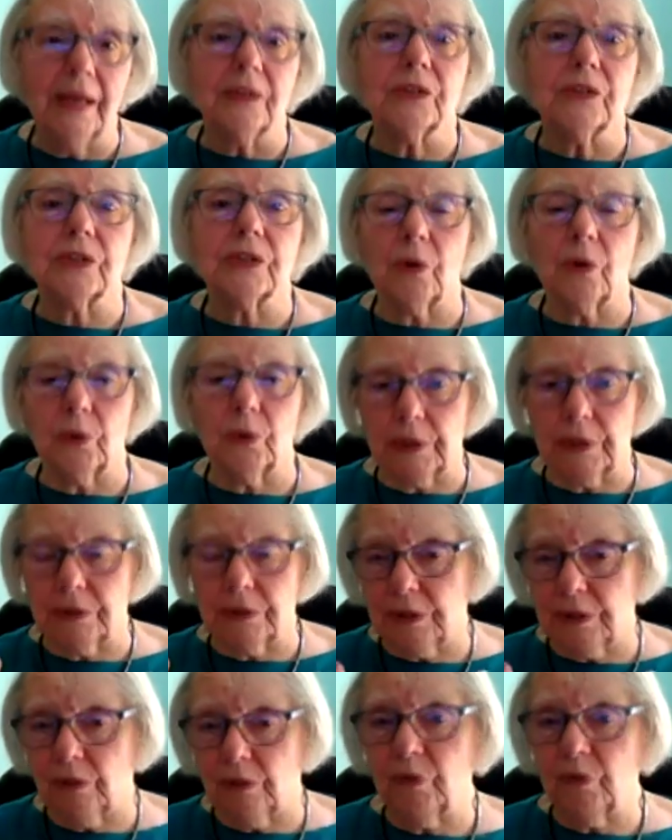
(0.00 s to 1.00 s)
So
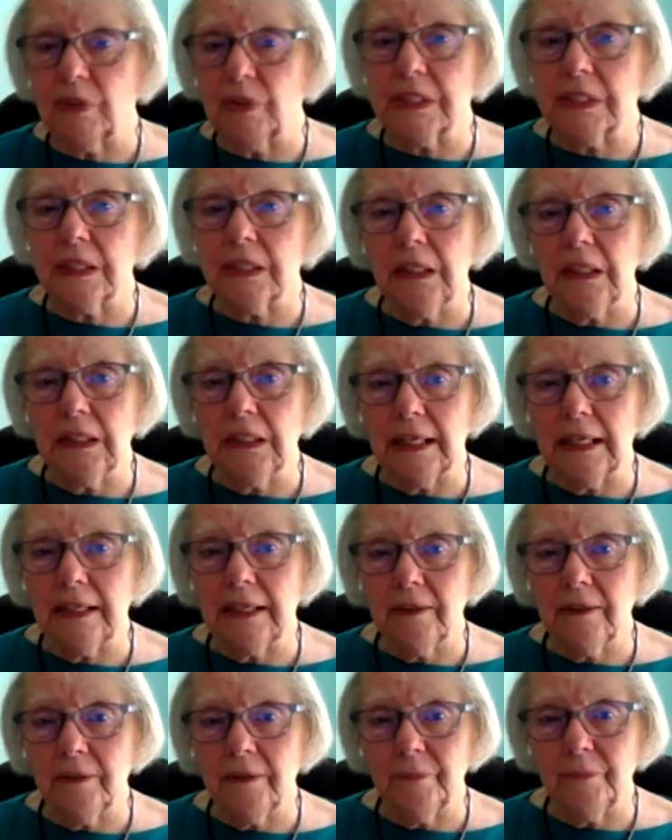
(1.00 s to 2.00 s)
there's the physical
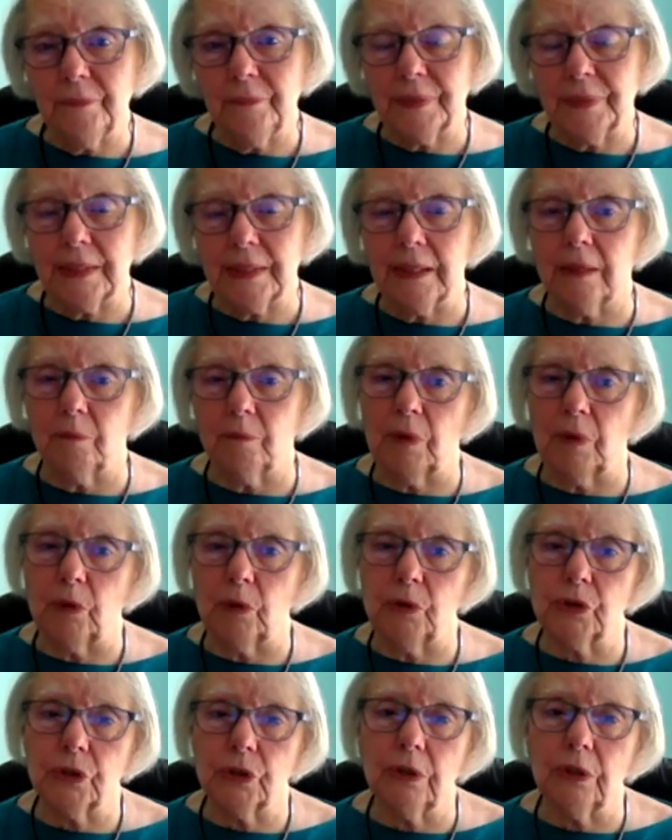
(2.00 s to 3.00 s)
layer, the
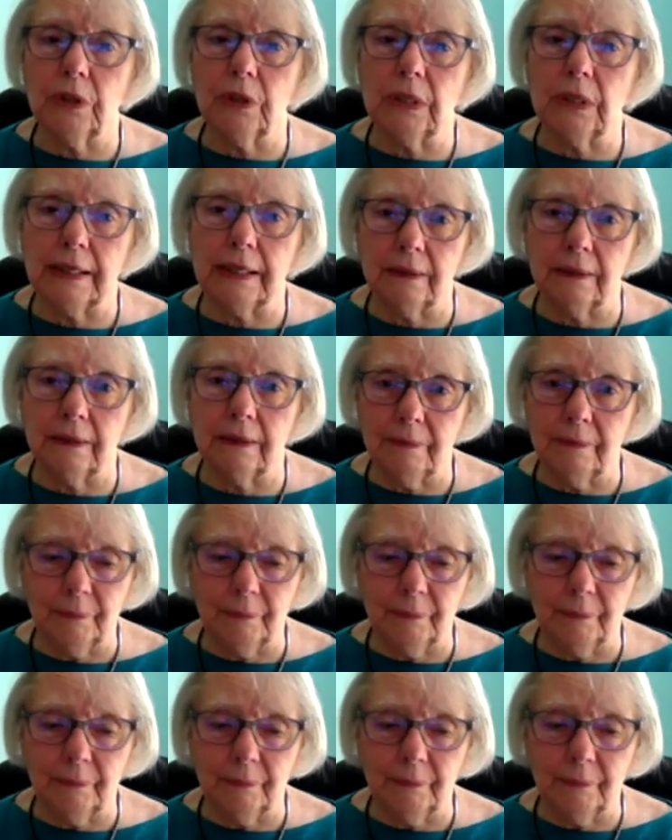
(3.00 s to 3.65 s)
emotional layer,